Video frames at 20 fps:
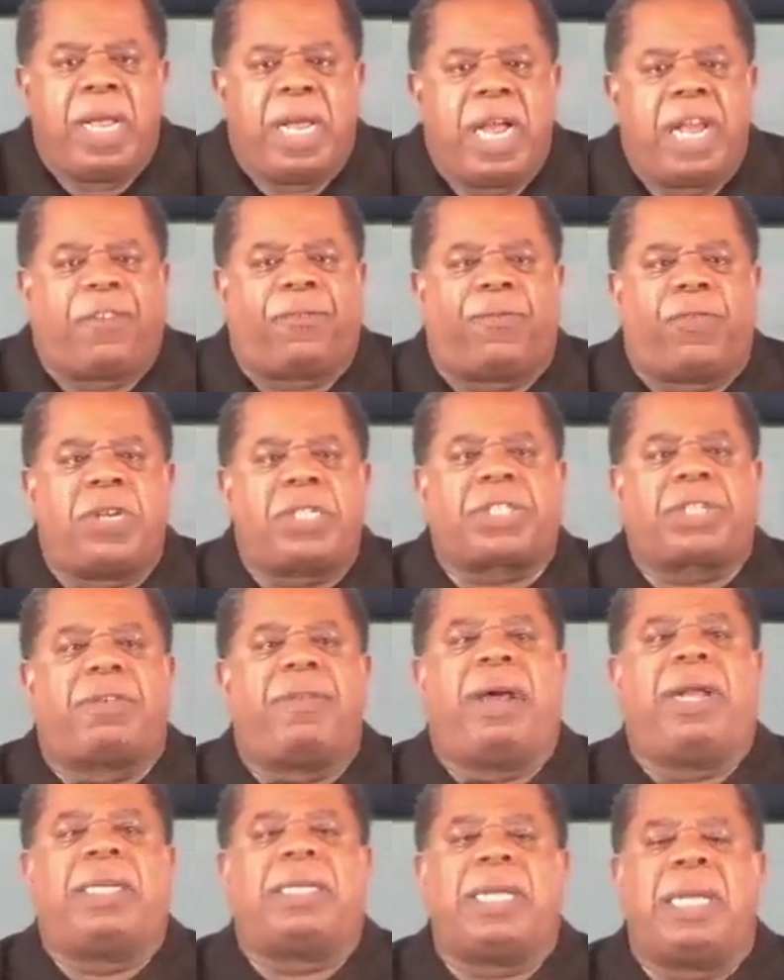His first
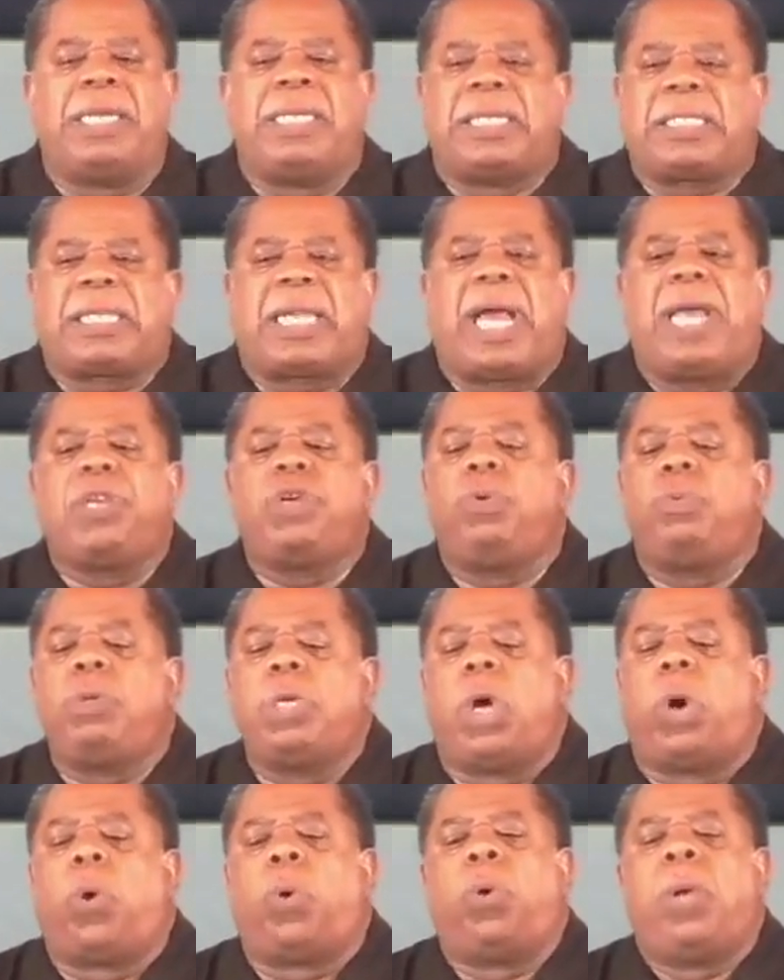strategy, and this is how you
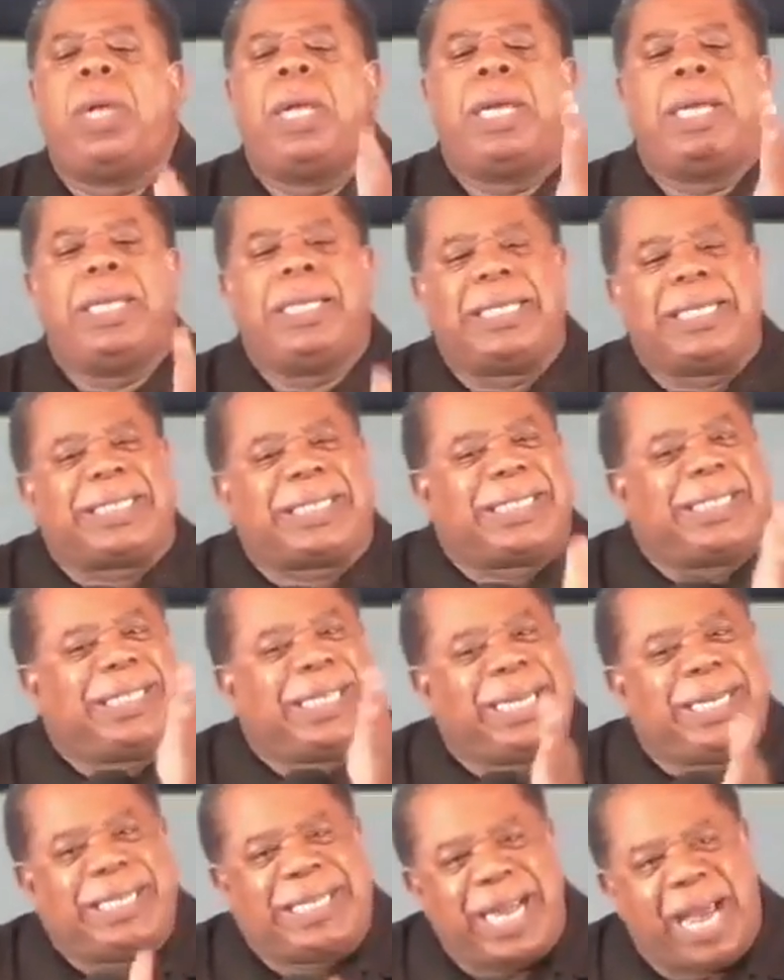know this is
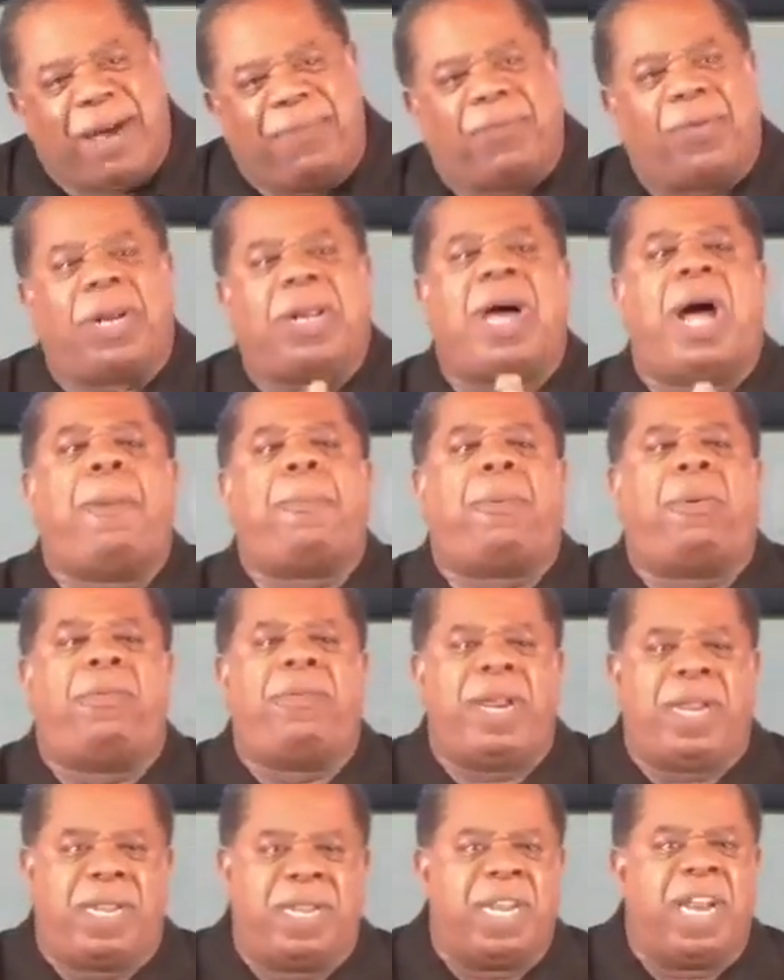the devil
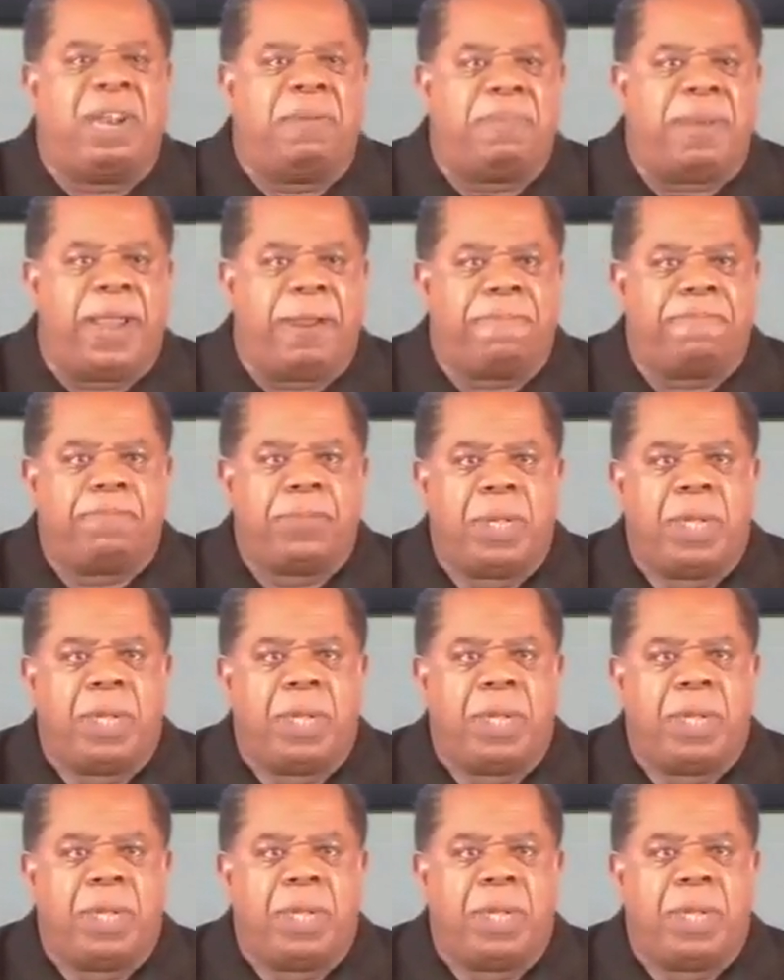operating in me.